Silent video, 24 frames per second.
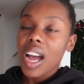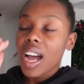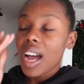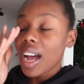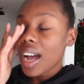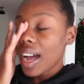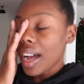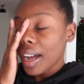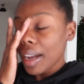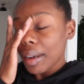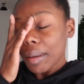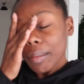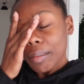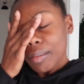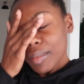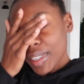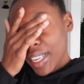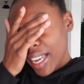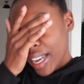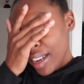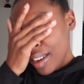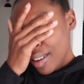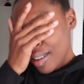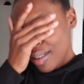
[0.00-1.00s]

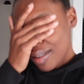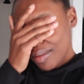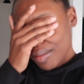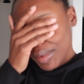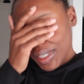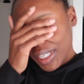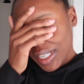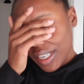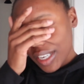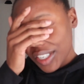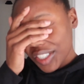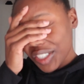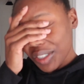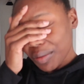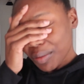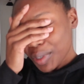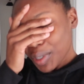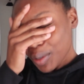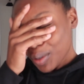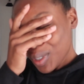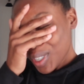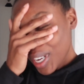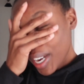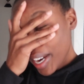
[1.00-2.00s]
Yeah, oh my gosh, I'm
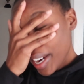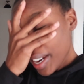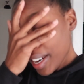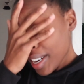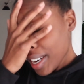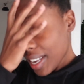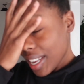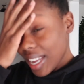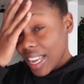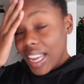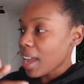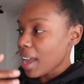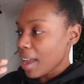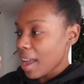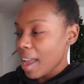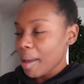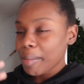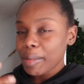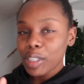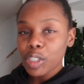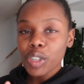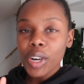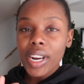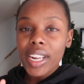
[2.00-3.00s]
so tired. I've
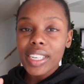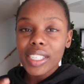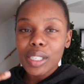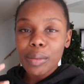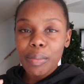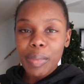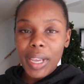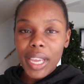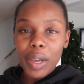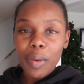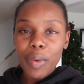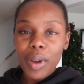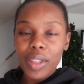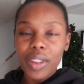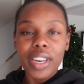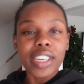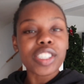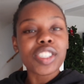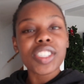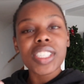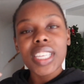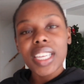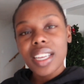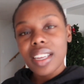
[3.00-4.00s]
been trying to debate whether I
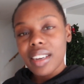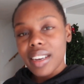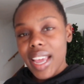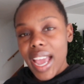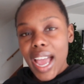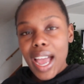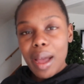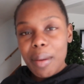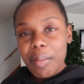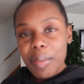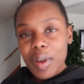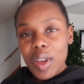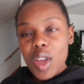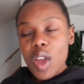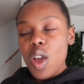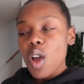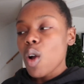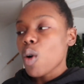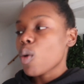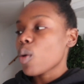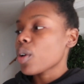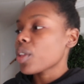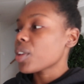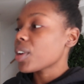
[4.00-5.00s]
should take a nap
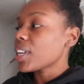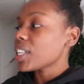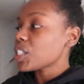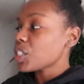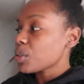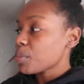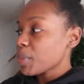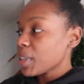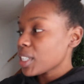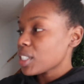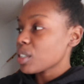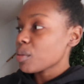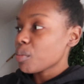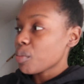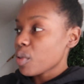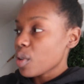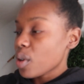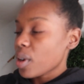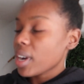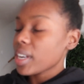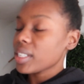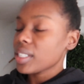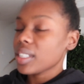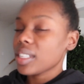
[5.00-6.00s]
or whether I should make some
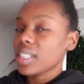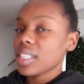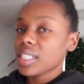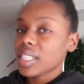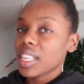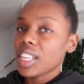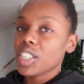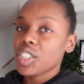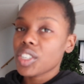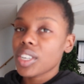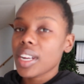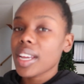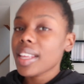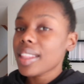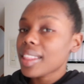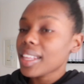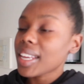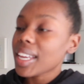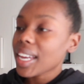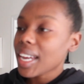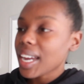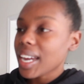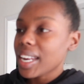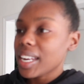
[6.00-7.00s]
progress on this kitchen. I
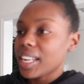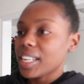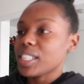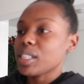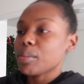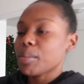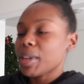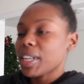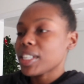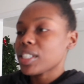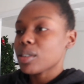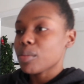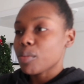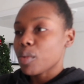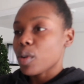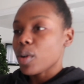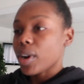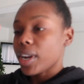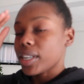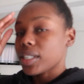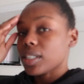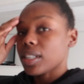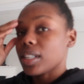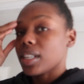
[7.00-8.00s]
think I need to make some
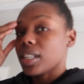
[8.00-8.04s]
progress on